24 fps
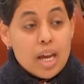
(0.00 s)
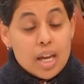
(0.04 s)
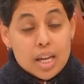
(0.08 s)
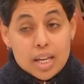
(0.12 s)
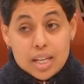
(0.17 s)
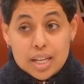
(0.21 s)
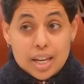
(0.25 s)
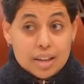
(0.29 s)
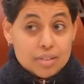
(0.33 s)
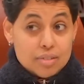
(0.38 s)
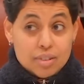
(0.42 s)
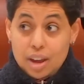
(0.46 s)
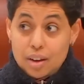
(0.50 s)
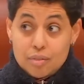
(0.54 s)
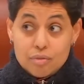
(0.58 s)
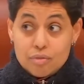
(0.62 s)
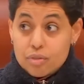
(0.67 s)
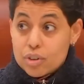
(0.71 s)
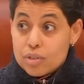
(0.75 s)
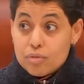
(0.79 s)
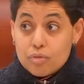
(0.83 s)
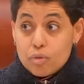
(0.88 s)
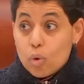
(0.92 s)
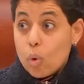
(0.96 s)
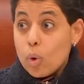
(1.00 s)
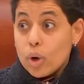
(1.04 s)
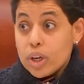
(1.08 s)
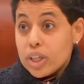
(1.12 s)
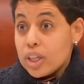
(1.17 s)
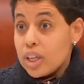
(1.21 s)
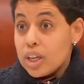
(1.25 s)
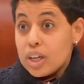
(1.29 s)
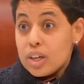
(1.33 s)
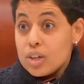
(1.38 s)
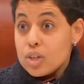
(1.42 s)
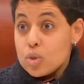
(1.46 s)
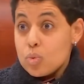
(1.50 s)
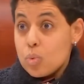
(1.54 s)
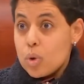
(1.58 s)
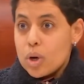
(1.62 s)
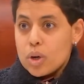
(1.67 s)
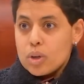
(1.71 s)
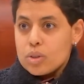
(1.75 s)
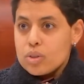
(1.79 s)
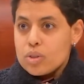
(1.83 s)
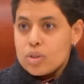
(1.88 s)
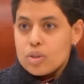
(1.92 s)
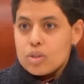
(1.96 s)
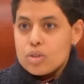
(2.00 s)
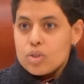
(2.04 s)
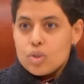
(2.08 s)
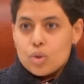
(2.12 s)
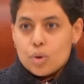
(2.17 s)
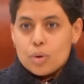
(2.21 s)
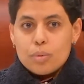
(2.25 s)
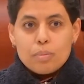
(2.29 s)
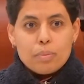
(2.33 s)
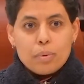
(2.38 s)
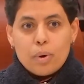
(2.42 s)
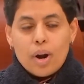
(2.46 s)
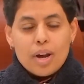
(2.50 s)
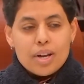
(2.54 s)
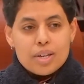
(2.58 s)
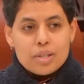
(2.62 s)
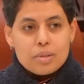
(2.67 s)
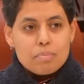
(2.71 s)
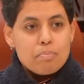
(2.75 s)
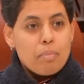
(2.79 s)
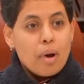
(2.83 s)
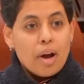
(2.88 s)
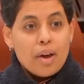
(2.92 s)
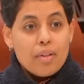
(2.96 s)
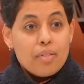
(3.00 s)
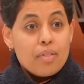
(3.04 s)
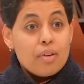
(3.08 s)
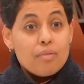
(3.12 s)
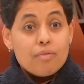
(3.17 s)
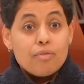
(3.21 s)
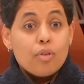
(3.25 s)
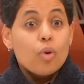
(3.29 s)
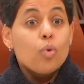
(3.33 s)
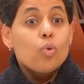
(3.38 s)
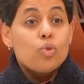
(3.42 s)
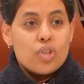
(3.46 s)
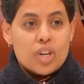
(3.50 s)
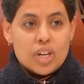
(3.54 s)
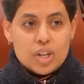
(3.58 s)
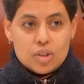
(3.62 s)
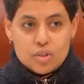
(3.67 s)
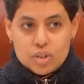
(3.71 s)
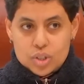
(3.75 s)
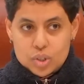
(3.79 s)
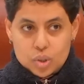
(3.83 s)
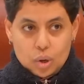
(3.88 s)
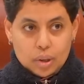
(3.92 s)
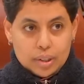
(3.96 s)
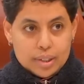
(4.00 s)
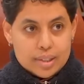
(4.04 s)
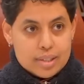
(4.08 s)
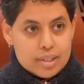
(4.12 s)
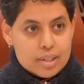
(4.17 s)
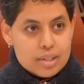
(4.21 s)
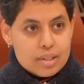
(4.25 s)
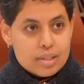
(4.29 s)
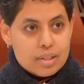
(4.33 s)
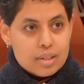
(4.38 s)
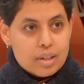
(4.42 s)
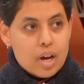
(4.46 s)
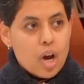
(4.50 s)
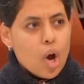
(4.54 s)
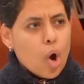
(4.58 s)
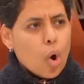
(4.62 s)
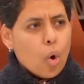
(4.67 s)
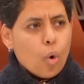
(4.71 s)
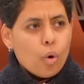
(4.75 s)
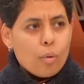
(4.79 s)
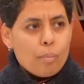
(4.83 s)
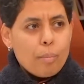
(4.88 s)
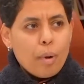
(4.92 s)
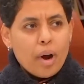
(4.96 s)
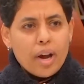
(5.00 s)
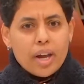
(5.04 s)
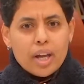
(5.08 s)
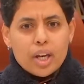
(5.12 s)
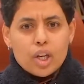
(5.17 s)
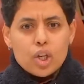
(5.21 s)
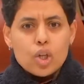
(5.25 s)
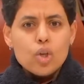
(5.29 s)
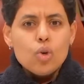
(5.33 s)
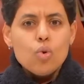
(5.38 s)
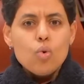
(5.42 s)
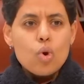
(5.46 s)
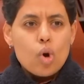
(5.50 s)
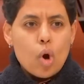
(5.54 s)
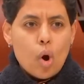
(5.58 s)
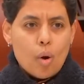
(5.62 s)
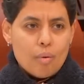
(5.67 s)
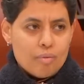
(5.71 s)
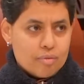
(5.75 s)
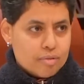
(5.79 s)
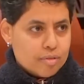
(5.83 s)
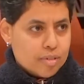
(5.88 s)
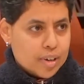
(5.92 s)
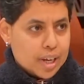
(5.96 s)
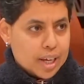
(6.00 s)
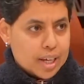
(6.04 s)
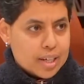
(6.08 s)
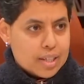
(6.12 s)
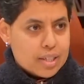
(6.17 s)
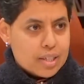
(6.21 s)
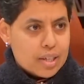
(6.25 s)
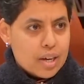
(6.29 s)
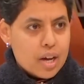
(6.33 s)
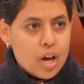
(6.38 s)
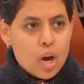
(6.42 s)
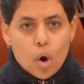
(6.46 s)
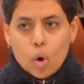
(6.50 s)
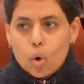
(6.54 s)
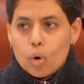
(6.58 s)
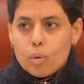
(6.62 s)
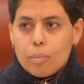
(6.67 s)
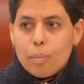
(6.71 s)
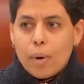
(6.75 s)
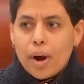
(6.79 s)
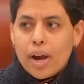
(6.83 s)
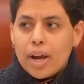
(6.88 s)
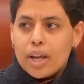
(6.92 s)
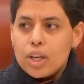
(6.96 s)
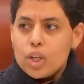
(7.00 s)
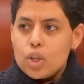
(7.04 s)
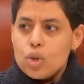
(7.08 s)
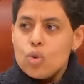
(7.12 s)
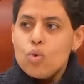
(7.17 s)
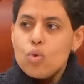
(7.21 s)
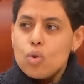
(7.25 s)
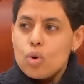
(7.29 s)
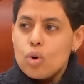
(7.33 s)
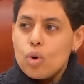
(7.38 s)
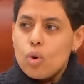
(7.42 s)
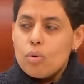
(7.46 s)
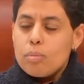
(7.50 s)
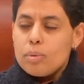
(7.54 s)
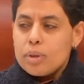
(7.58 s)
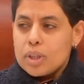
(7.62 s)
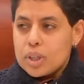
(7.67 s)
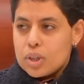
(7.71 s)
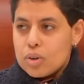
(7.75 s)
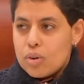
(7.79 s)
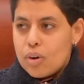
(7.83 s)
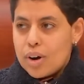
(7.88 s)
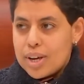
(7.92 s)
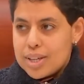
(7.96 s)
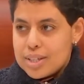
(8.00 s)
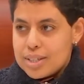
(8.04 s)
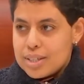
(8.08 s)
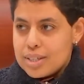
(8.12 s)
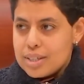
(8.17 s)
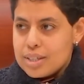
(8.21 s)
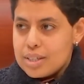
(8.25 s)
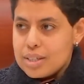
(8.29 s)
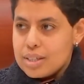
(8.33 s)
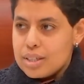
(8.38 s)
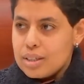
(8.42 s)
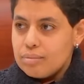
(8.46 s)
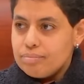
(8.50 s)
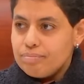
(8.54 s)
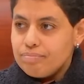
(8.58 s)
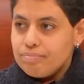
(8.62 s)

Yet every 4 years, we are surprised by the voting results, or by a new conflict, or by a new global crisis.